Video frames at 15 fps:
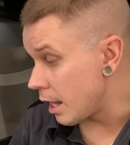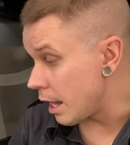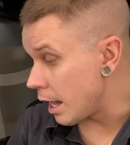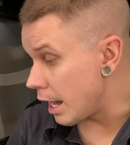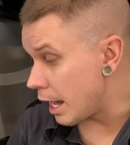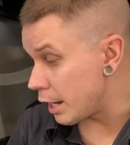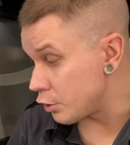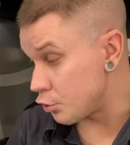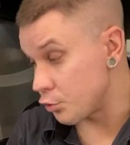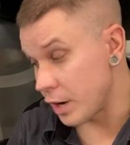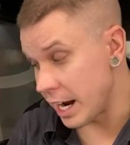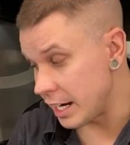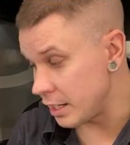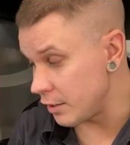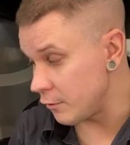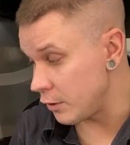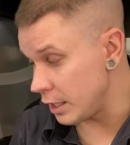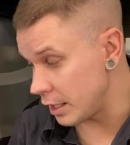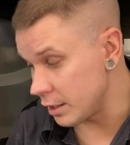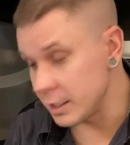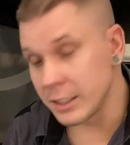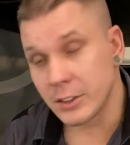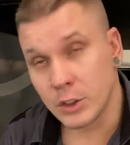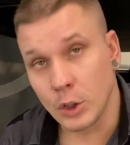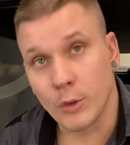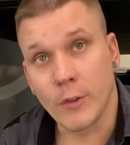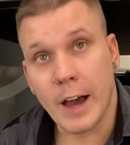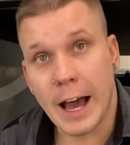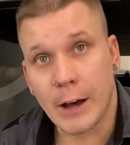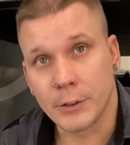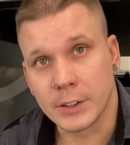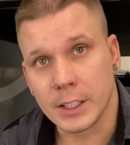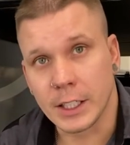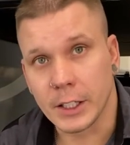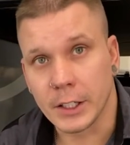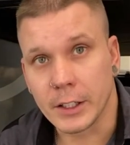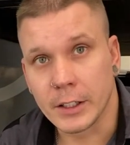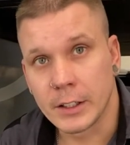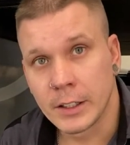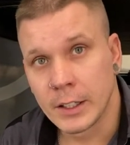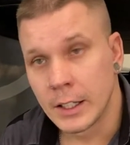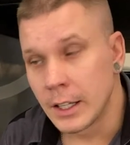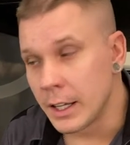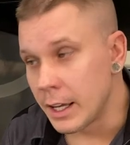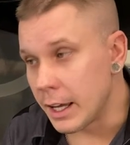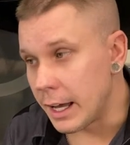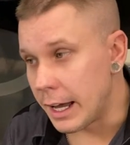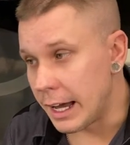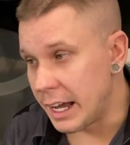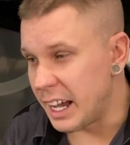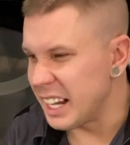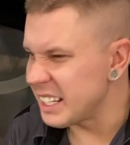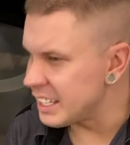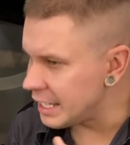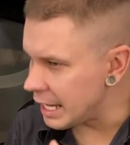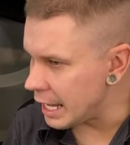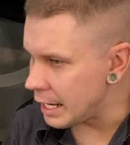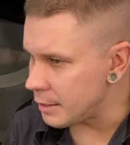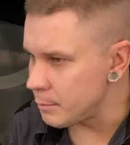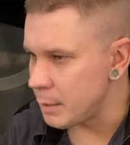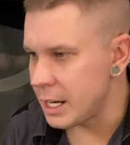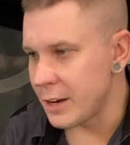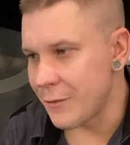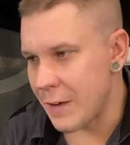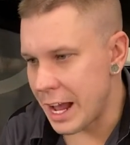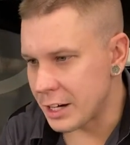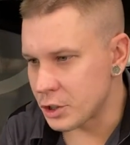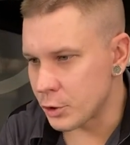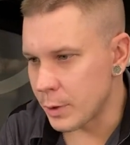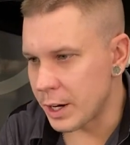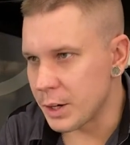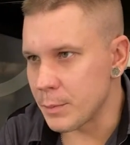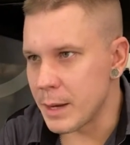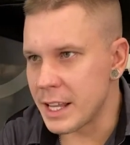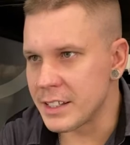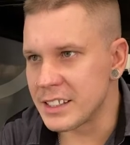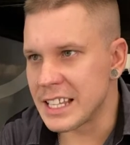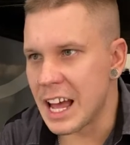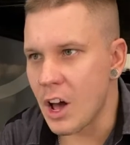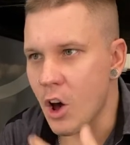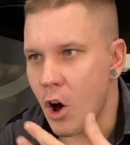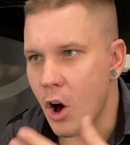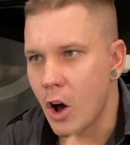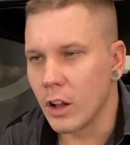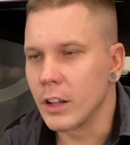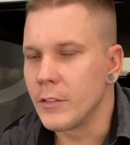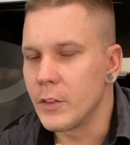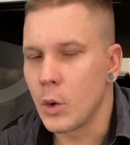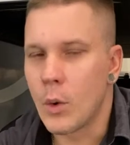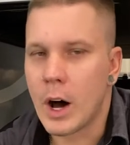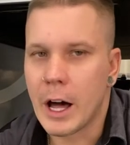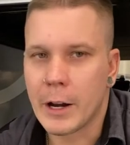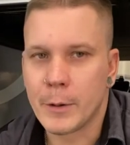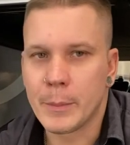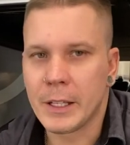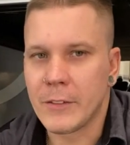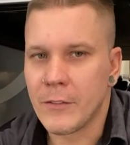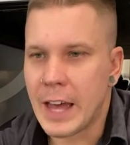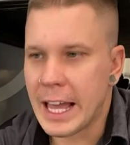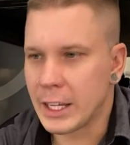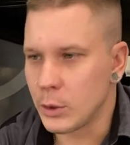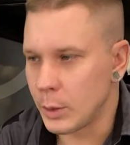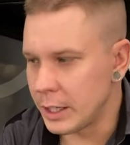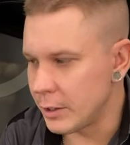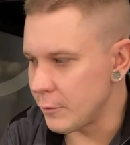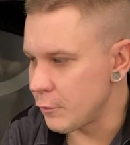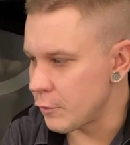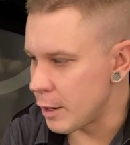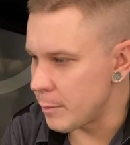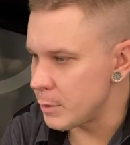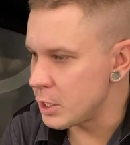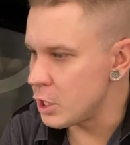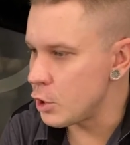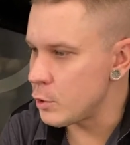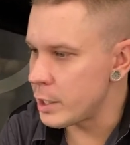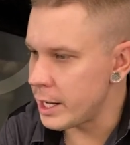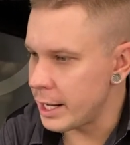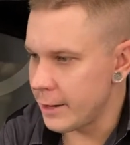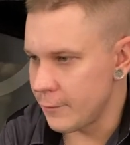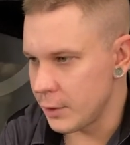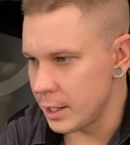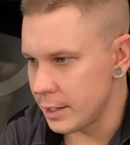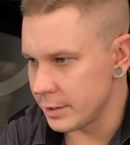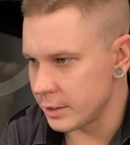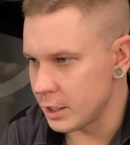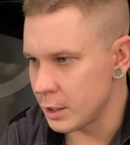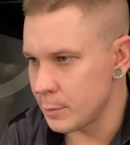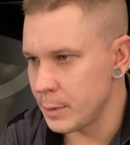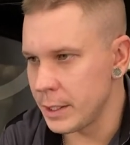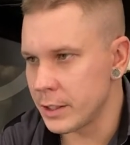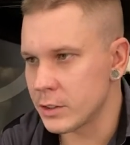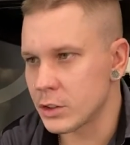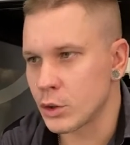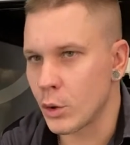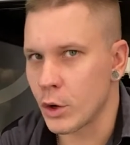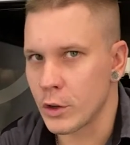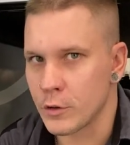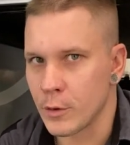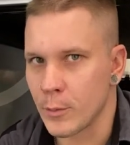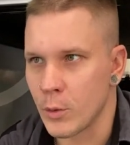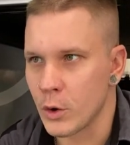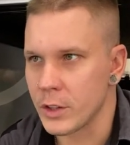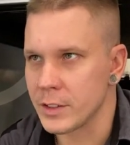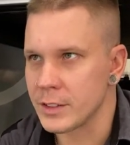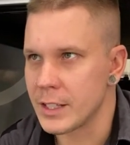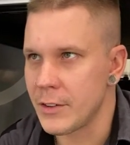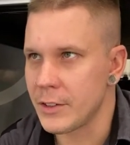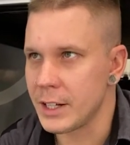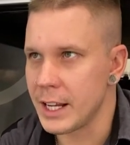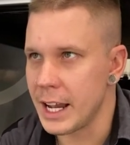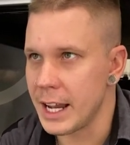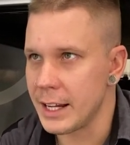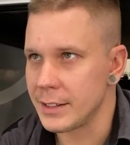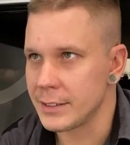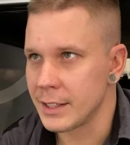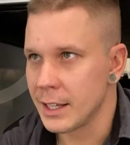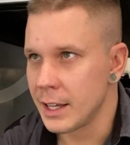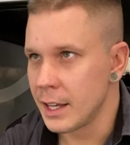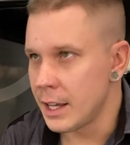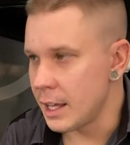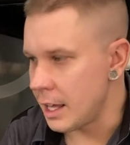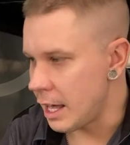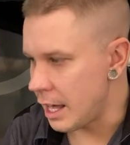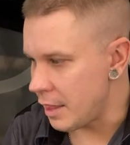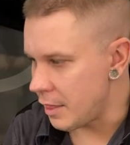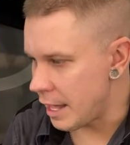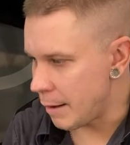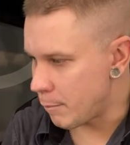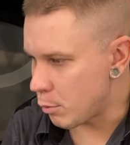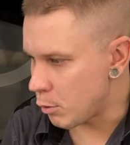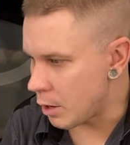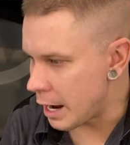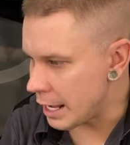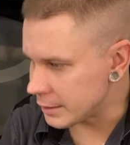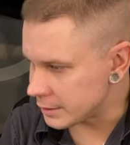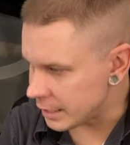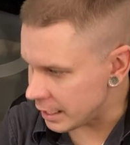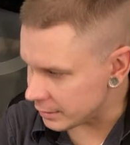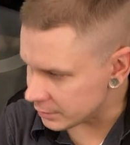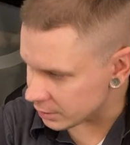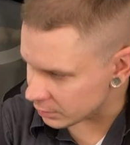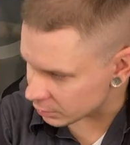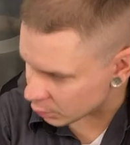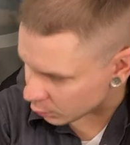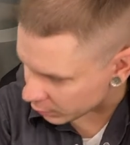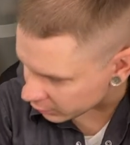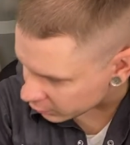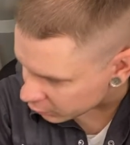uh, drained via these two valves here. Uh, again, manufacturer recommends that all of the water be evacuated from the unit if it is going to be in storage for more than seven days. Uh, that process is going